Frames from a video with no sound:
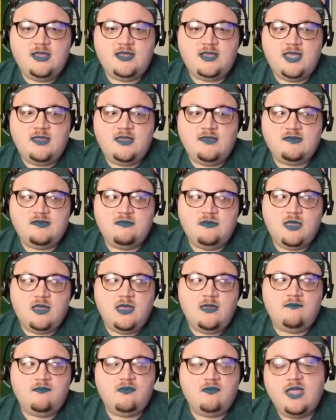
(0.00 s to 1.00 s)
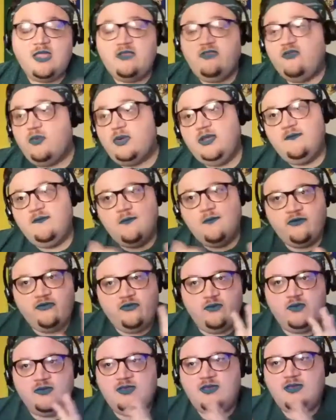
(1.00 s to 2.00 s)
And again, 24
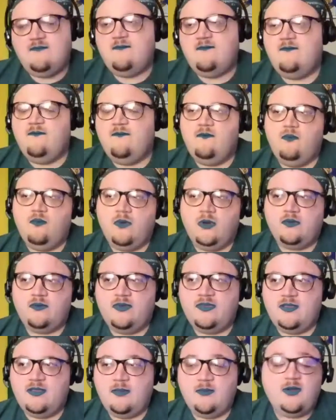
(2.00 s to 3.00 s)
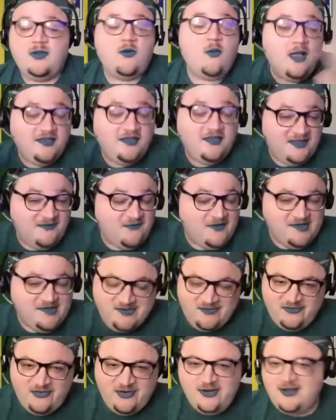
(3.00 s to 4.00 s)
students I've worked with, and I'm a qualitative
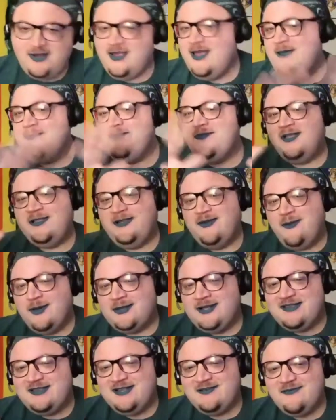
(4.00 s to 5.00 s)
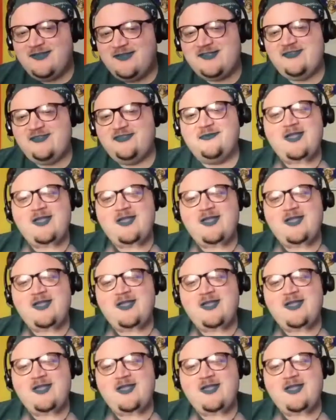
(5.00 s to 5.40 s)
researcher, not a quantitative researcher.